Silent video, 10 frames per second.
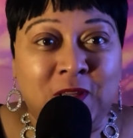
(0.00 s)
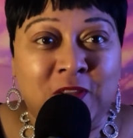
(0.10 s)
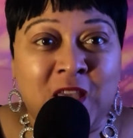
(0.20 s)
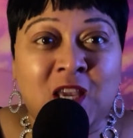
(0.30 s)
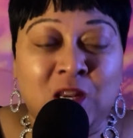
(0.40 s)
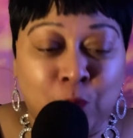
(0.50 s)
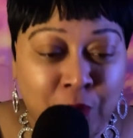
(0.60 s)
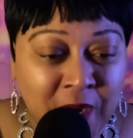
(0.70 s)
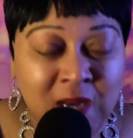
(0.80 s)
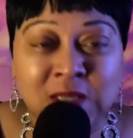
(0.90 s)
They can
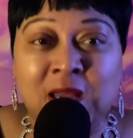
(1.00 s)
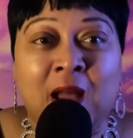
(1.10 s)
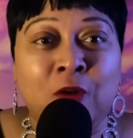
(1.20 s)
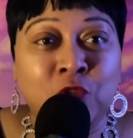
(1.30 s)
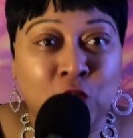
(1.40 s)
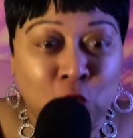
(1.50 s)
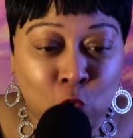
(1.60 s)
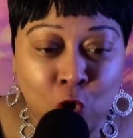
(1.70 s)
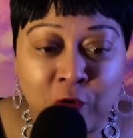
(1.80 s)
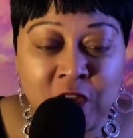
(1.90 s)
bring down the
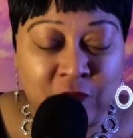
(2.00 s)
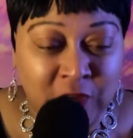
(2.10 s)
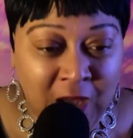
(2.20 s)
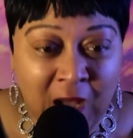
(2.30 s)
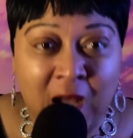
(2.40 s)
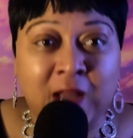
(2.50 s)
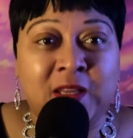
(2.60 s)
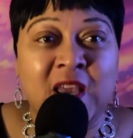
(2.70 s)
glory of God.